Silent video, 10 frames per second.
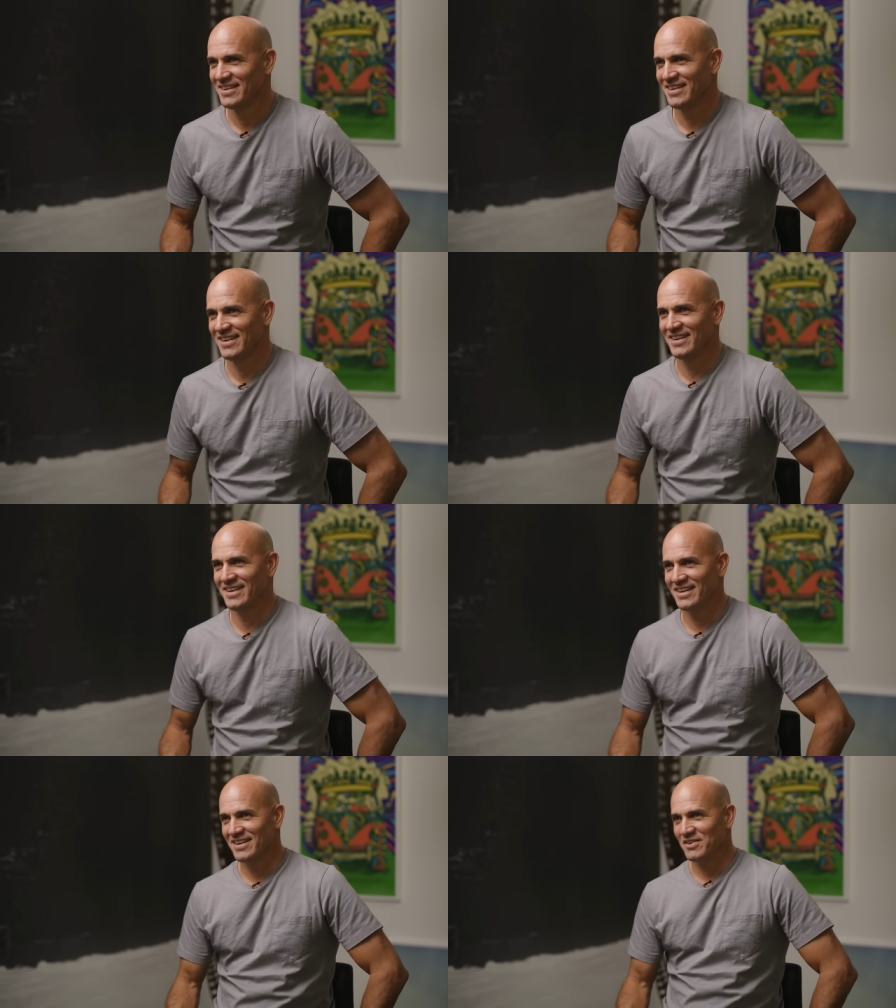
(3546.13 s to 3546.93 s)
and
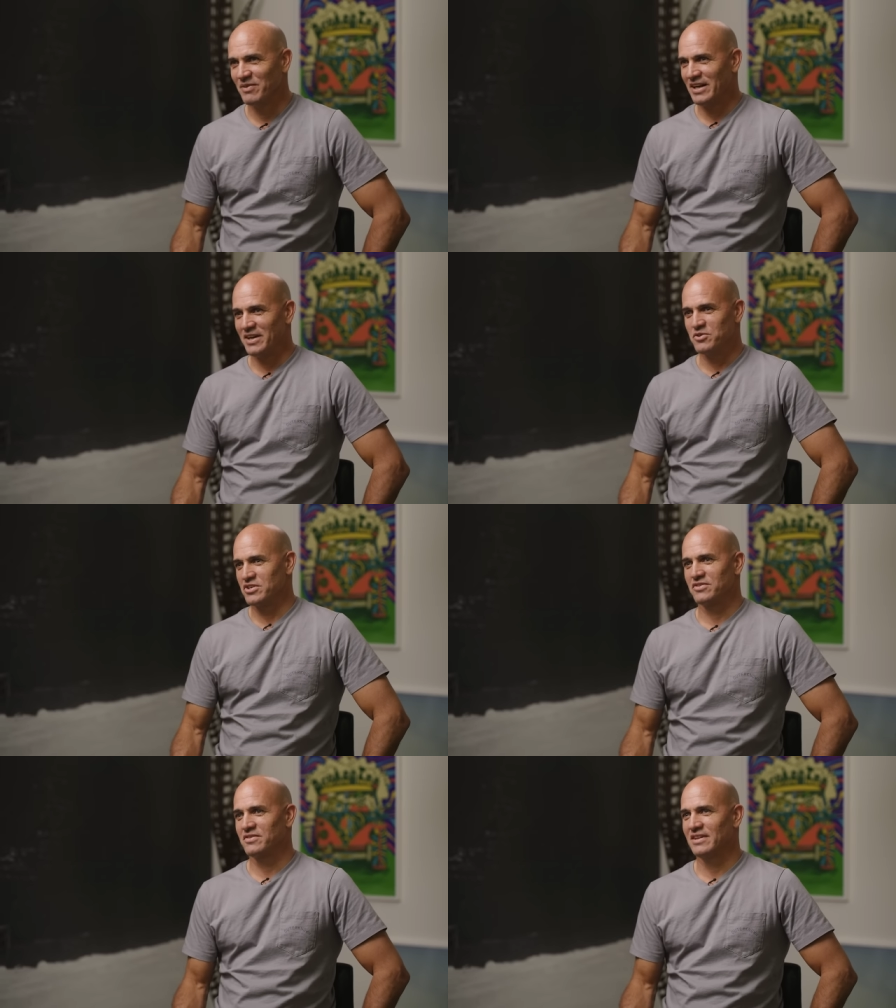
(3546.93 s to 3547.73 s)
uh, but he was
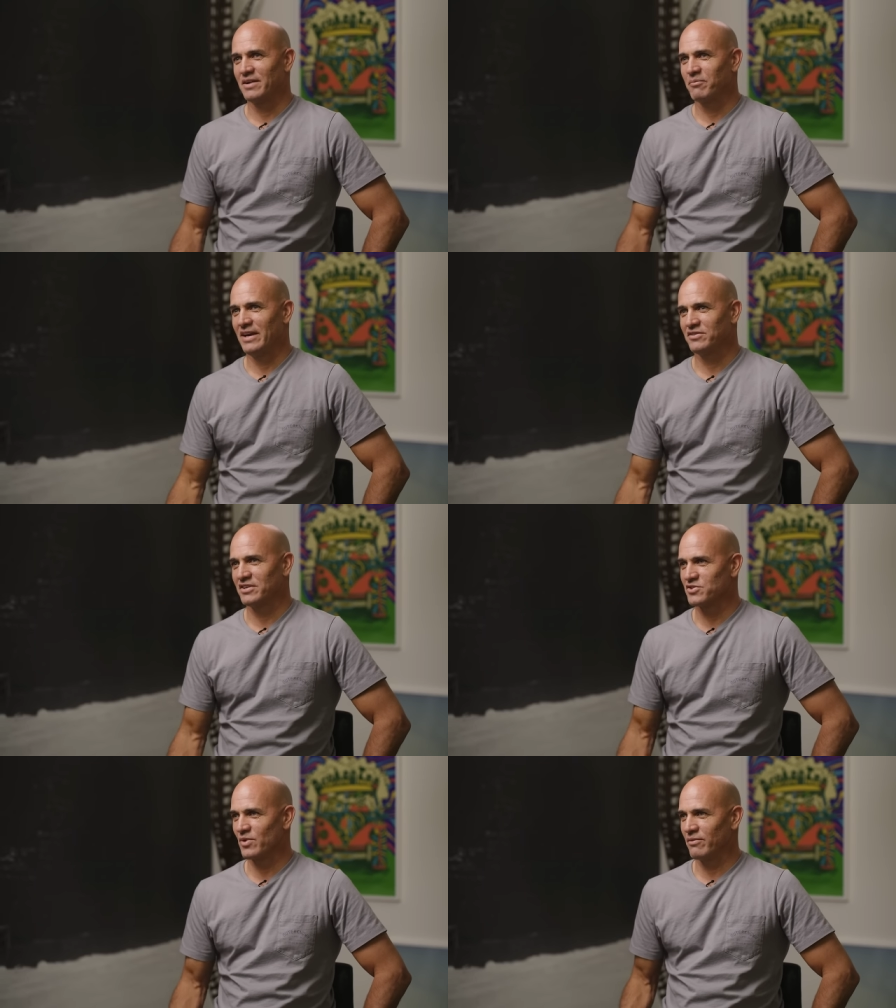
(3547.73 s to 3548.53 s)
just like
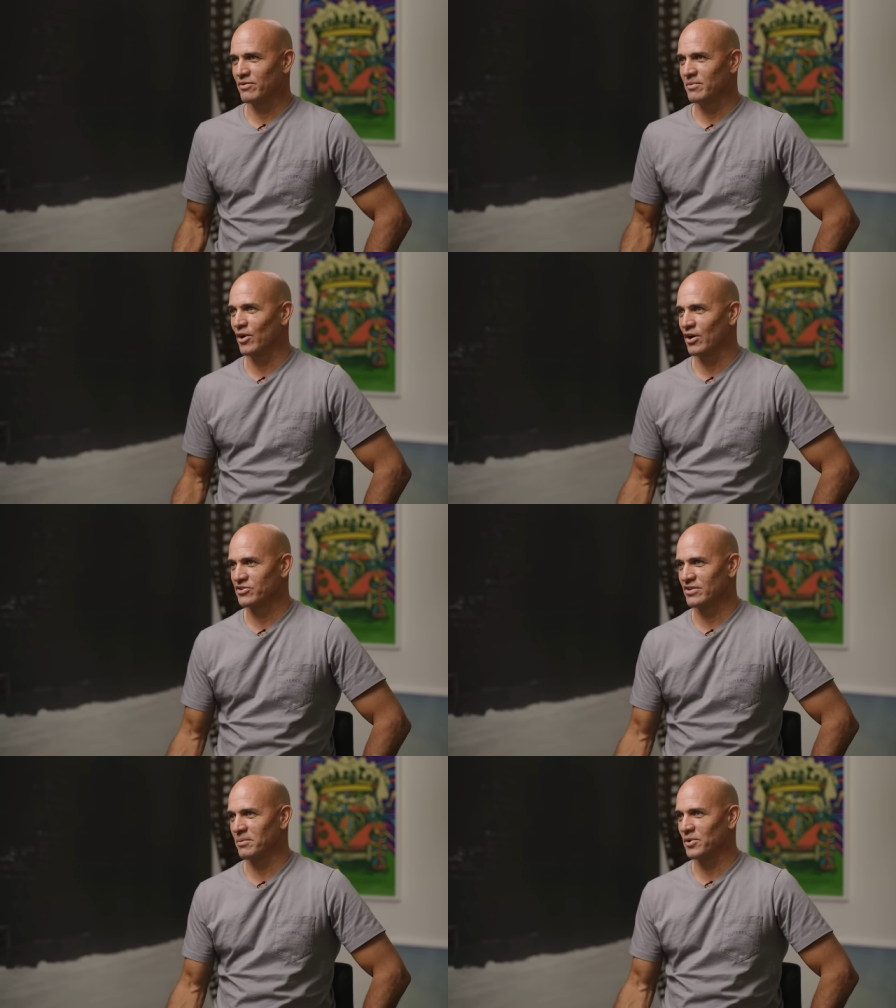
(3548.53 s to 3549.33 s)
basically straight from the bar
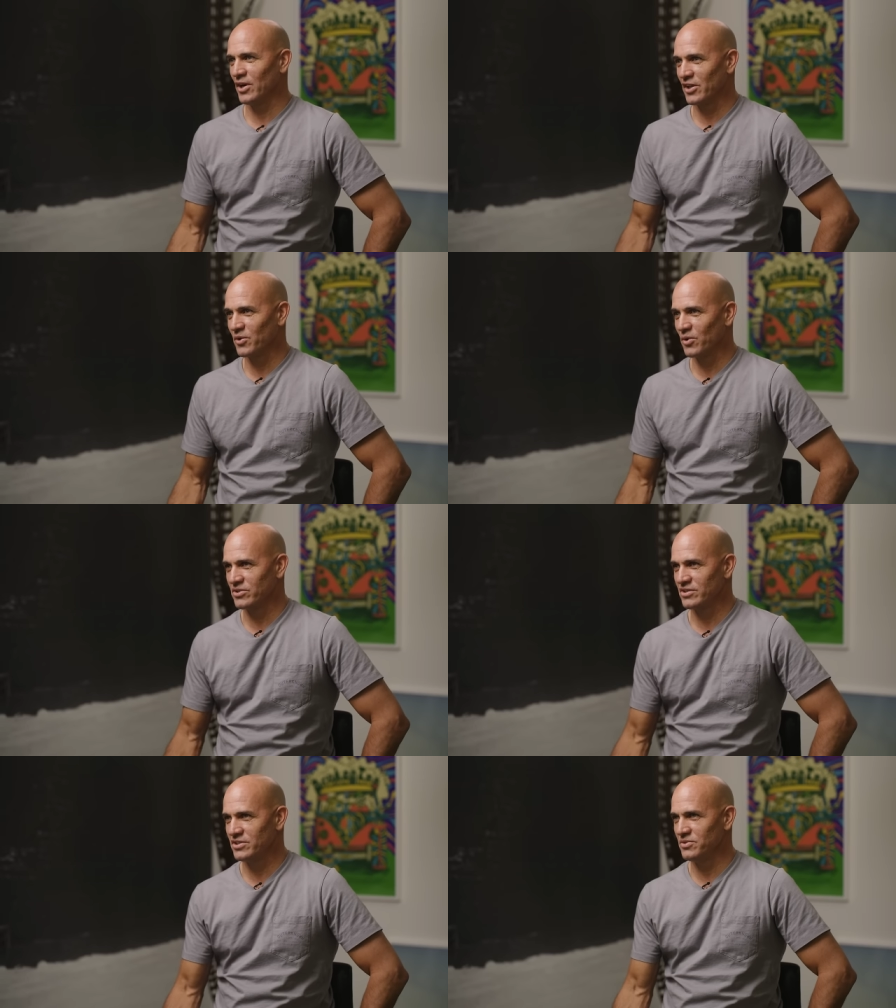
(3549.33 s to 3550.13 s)
stumbled on the
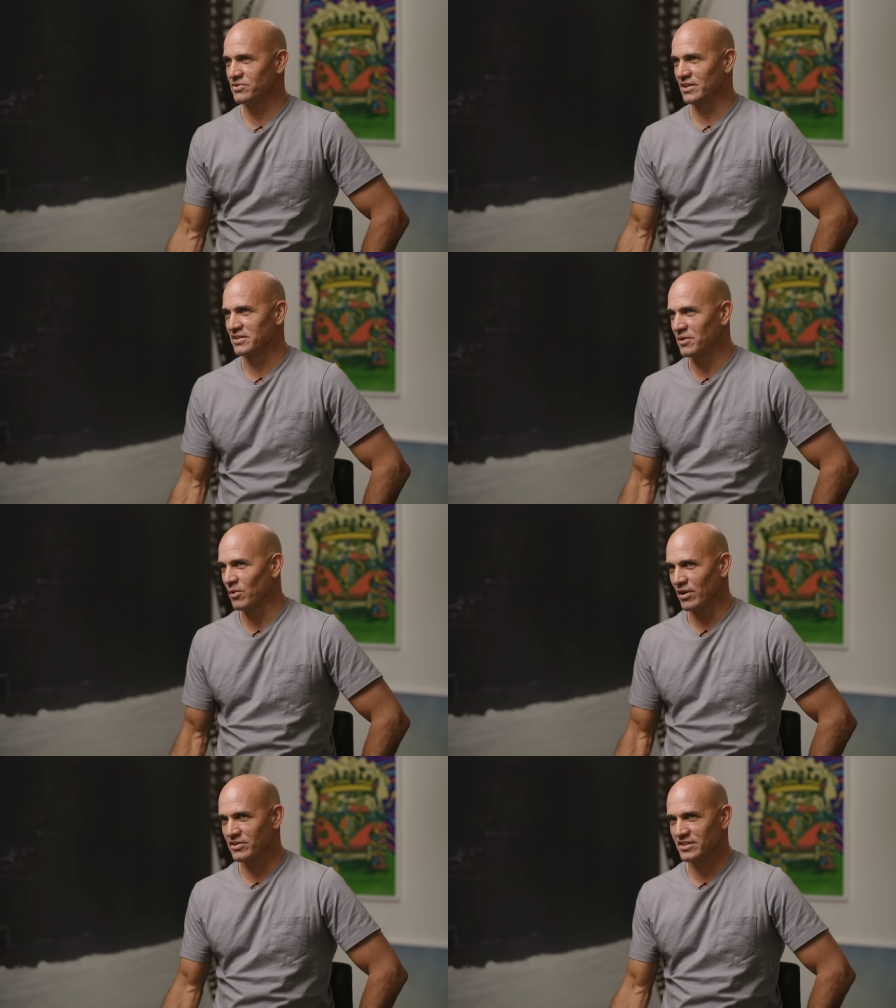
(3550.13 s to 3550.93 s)
course and shoots
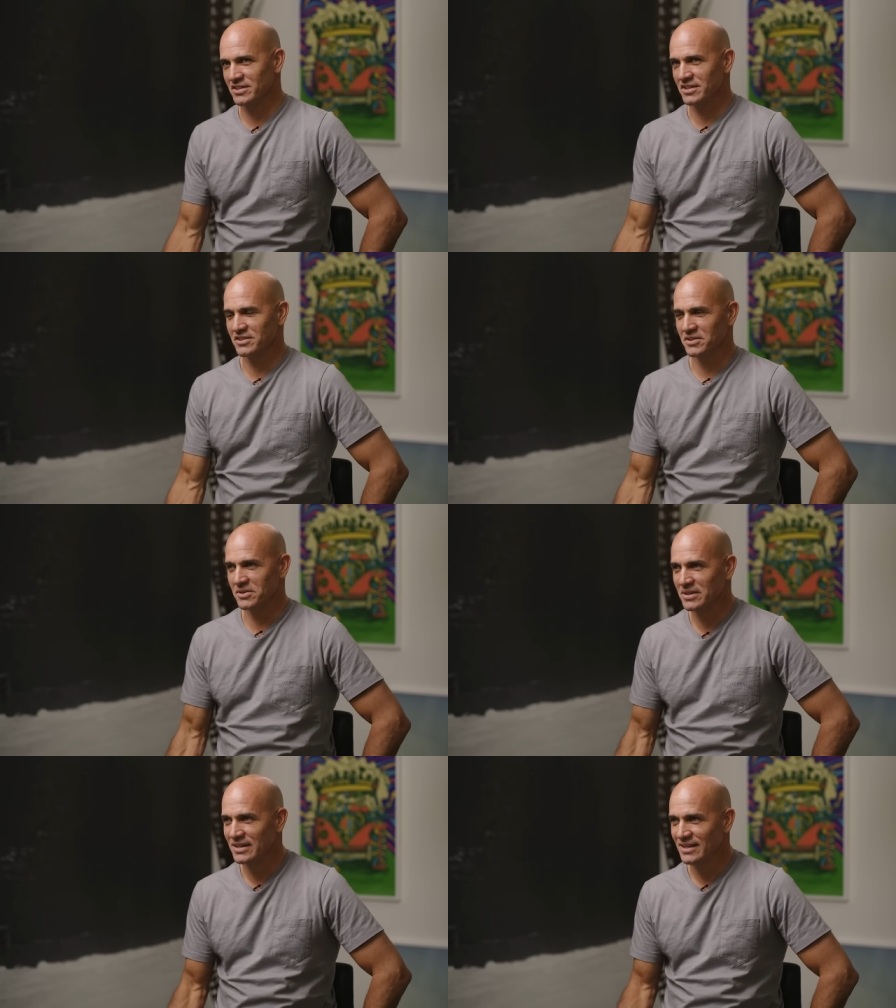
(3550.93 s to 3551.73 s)
61 or 62